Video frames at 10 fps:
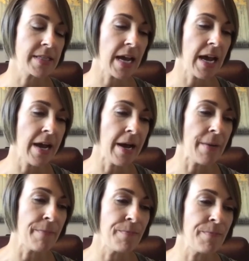
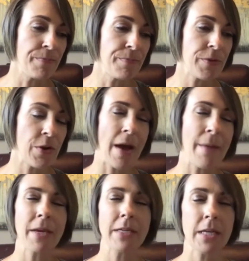
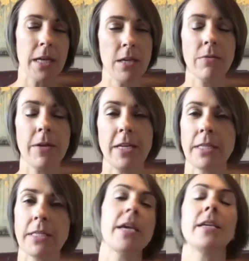I'm continuing
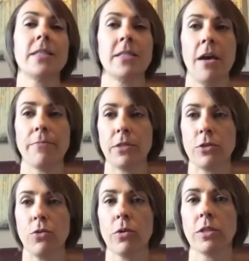to take steps
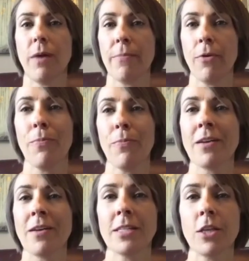towards my
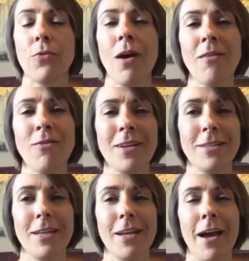purpose. So not only
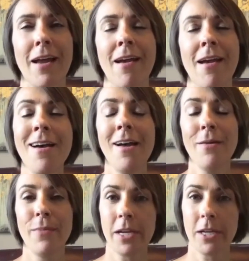did I
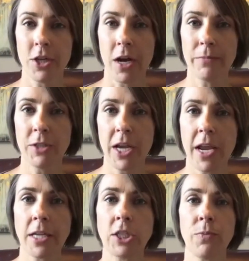make a job
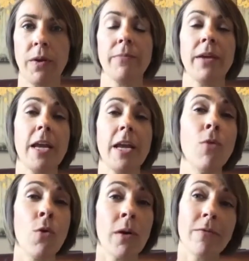change, but I'm getting
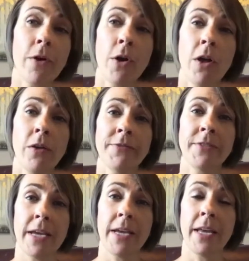more involved
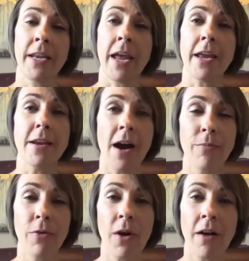in a
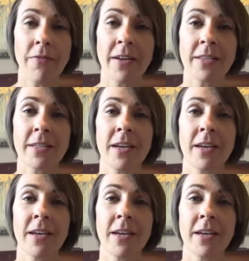nonprofit